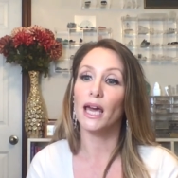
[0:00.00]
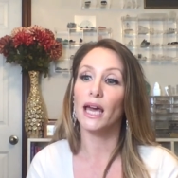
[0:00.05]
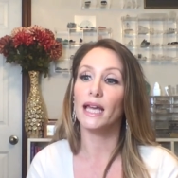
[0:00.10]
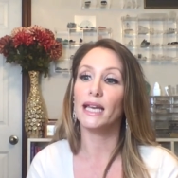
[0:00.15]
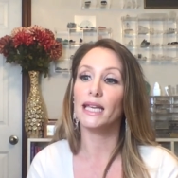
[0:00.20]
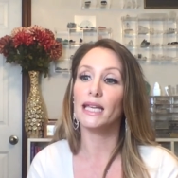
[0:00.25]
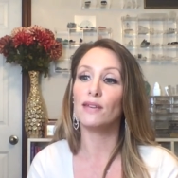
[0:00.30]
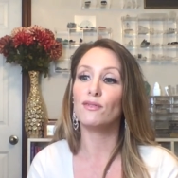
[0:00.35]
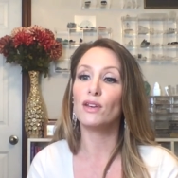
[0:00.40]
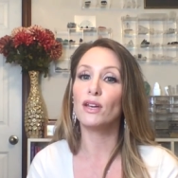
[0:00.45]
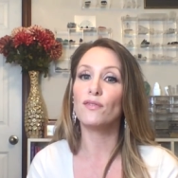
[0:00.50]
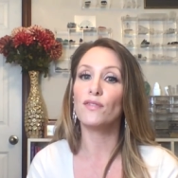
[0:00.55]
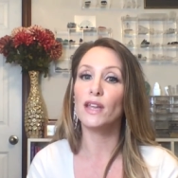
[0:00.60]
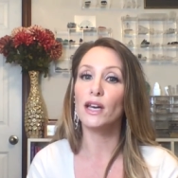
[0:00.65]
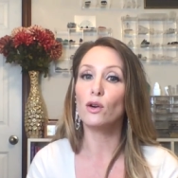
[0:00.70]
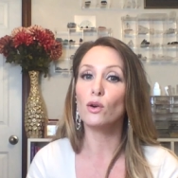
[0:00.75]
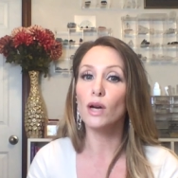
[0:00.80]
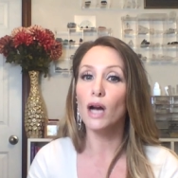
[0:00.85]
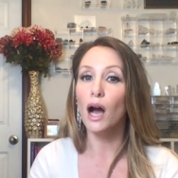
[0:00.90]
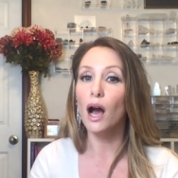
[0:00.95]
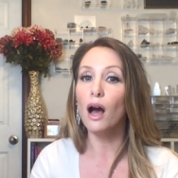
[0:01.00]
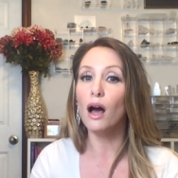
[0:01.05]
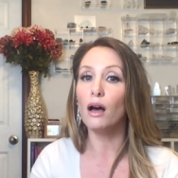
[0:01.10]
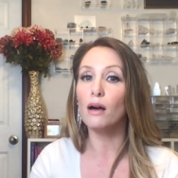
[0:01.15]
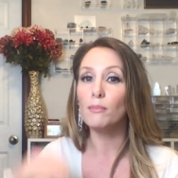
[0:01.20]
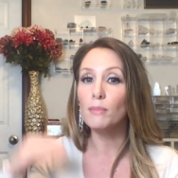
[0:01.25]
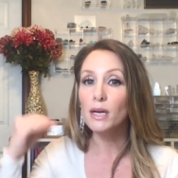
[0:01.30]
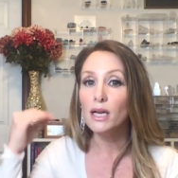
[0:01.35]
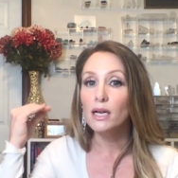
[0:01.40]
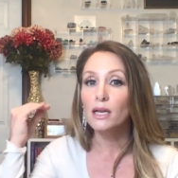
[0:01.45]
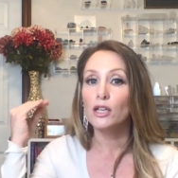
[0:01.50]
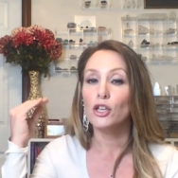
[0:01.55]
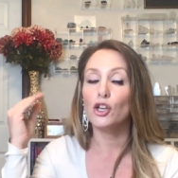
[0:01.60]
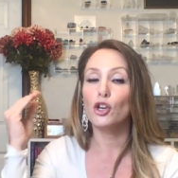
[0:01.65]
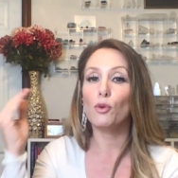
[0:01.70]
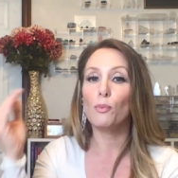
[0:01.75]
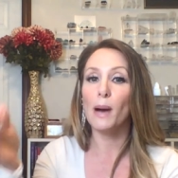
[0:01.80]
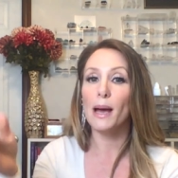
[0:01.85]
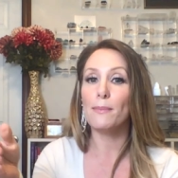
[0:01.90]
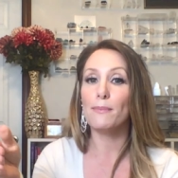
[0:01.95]
And even if they don't come, you
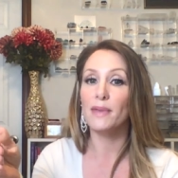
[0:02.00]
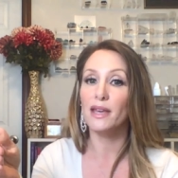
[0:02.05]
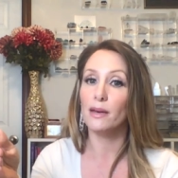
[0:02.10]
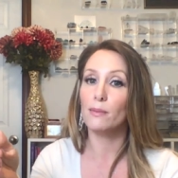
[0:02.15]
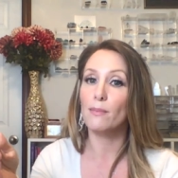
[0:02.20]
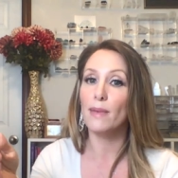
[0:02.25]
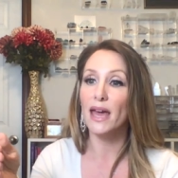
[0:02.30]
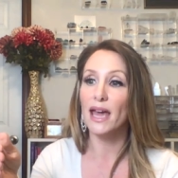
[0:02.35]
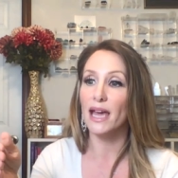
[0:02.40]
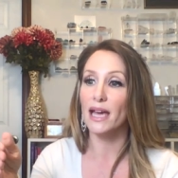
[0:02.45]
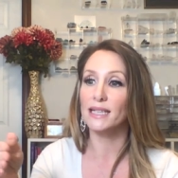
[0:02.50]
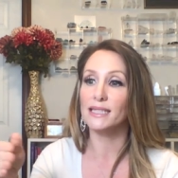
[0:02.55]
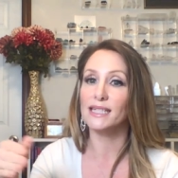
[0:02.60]
know, by mid May,